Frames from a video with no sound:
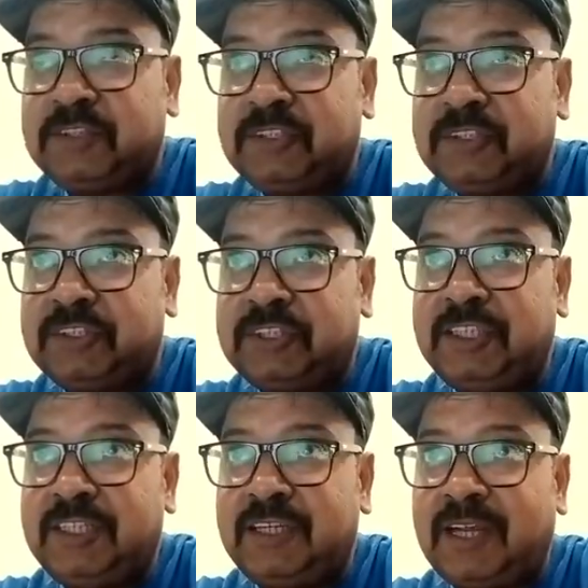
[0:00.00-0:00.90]

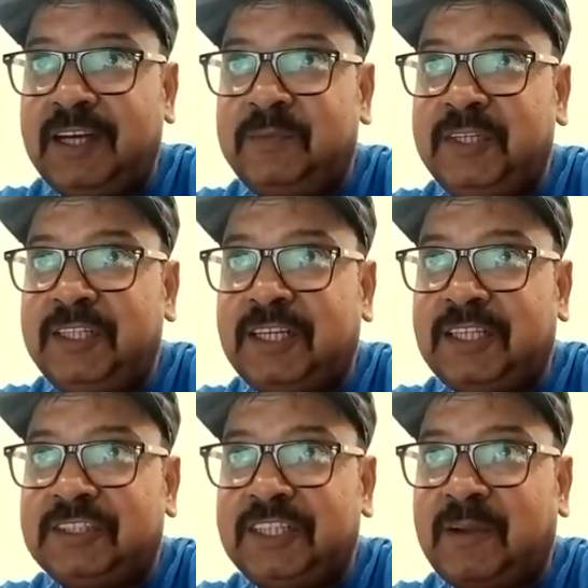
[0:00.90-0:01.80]
see, had it been the
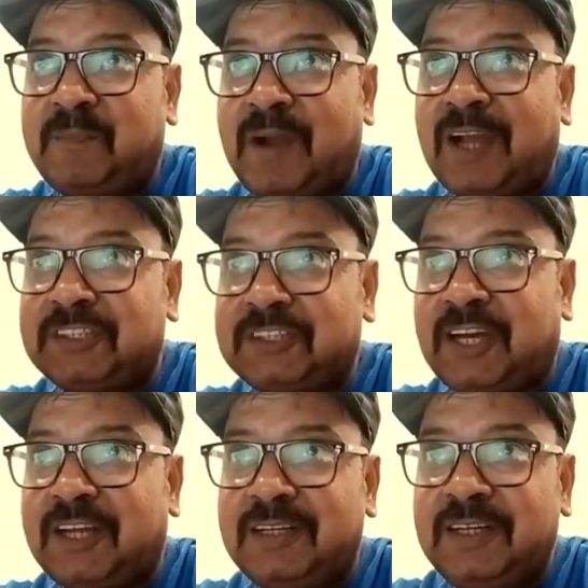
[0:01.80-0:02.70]
state of
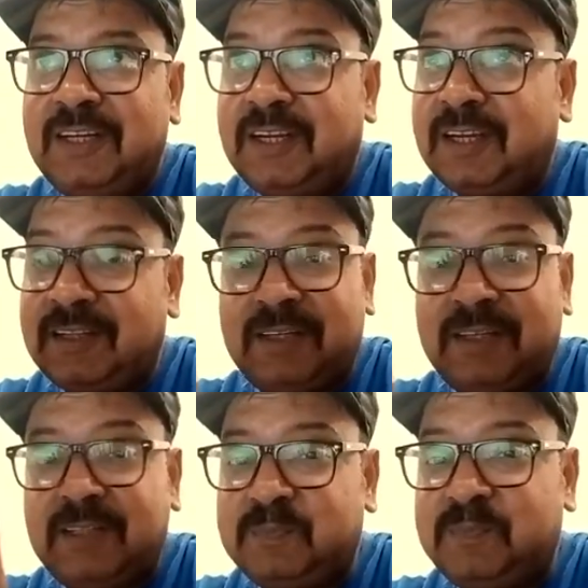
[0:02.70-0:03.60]
Pakistan,
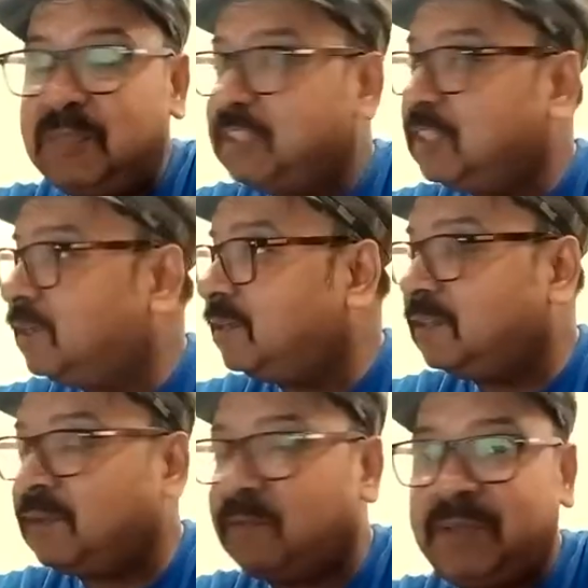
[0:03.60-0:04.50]
the picture,
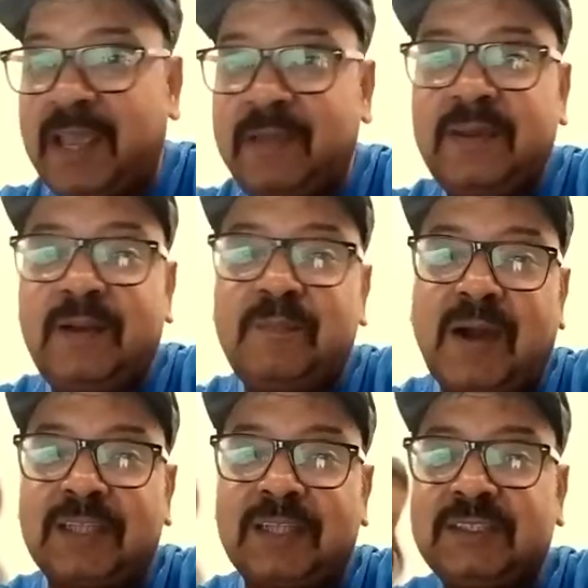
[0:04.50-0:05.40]
the behavior of
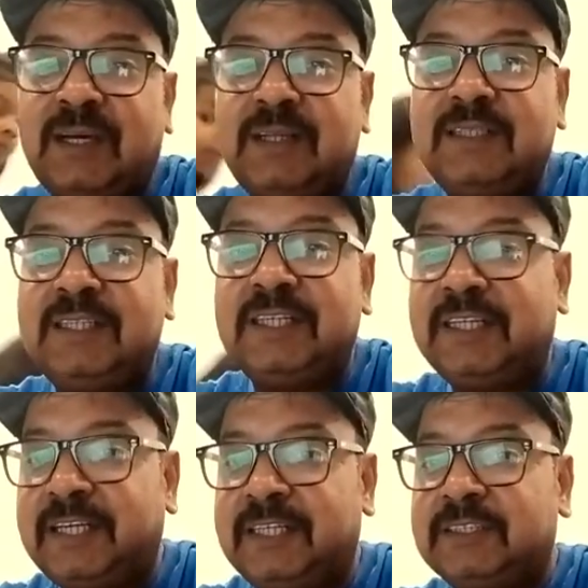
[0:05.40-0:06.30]
Pakistan, it
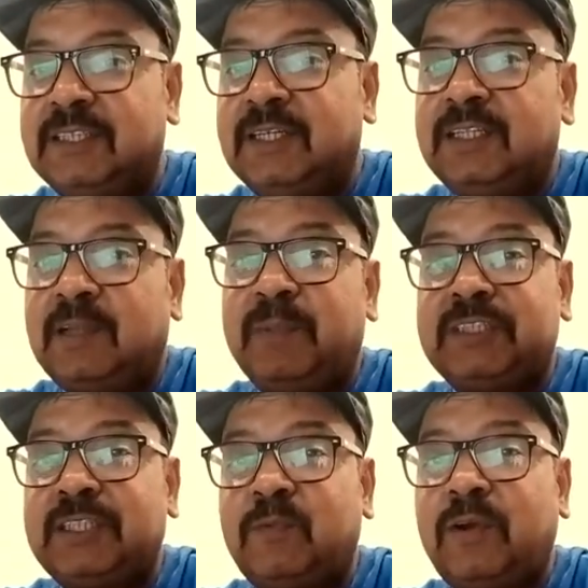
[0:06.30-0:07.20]
indicates the
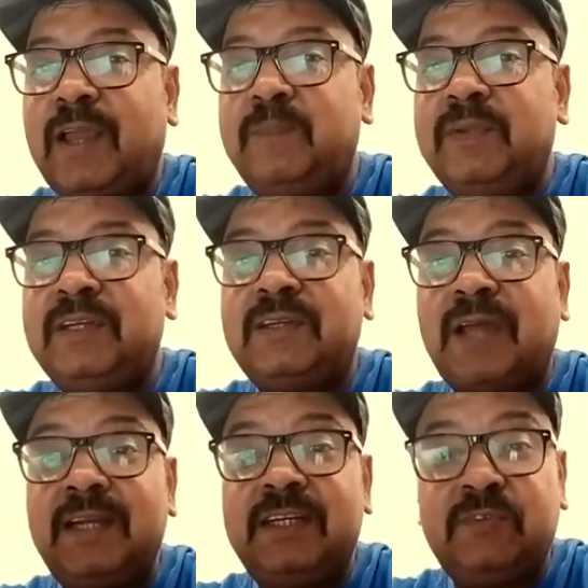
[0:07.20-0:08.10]
picture would have been
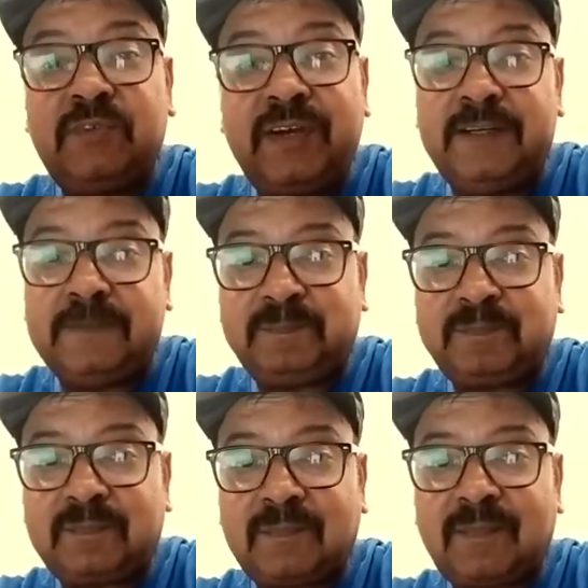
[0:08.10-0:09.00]
entirely different,
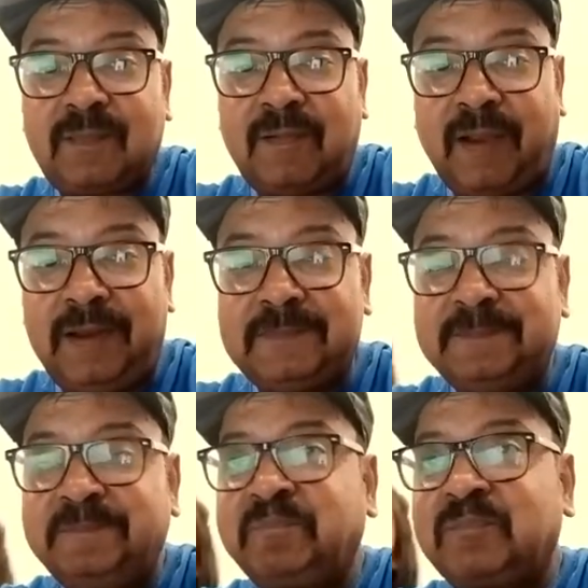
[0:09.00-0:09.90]
right?
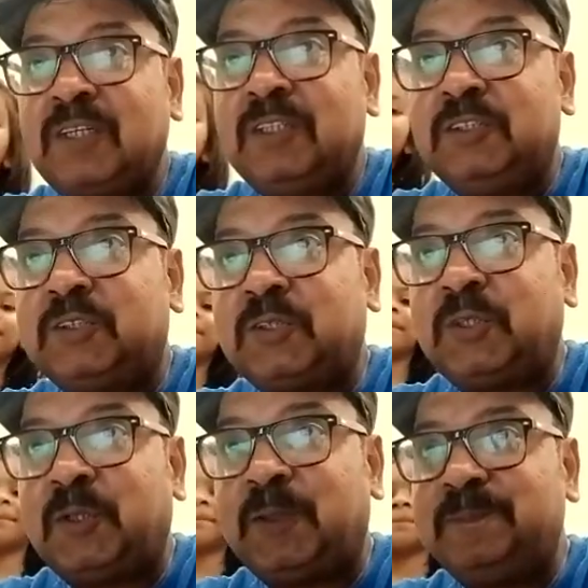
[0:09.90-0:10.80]

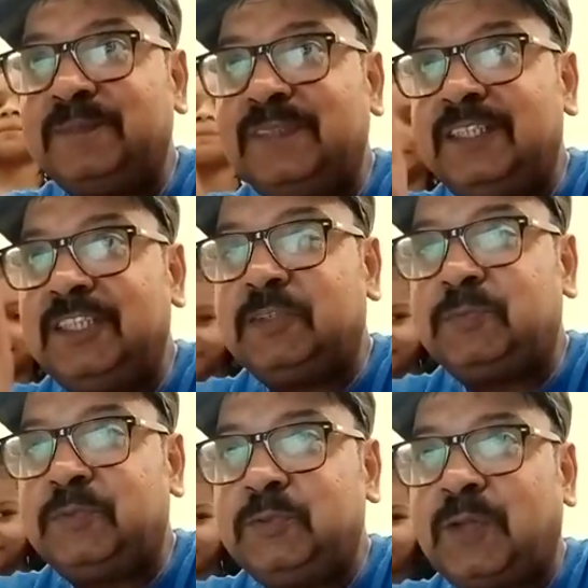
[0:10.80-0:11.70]
So, in this
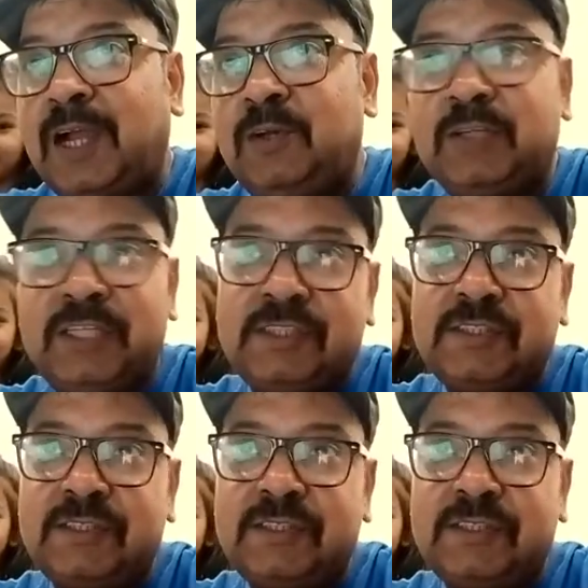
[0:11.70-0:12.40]
view, I look at.